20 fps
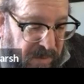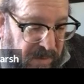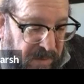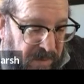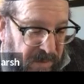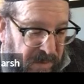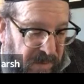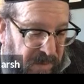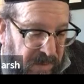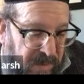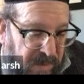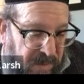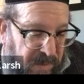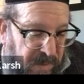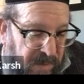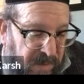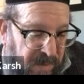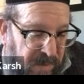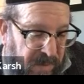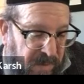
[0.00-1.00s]

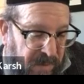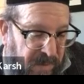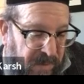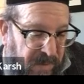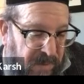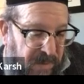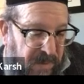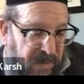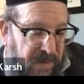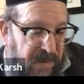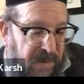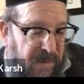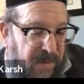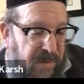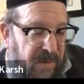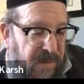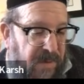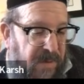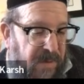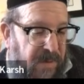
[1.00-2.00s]

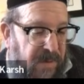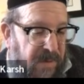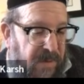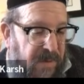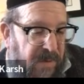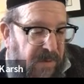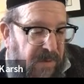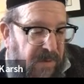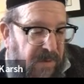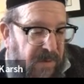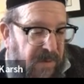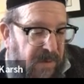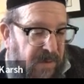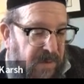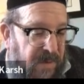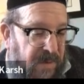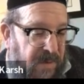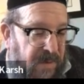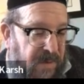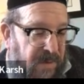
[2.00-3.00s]

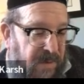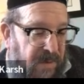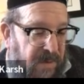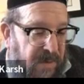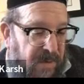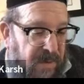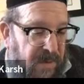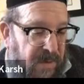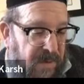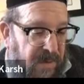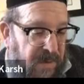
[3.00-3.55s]
Nothing is said.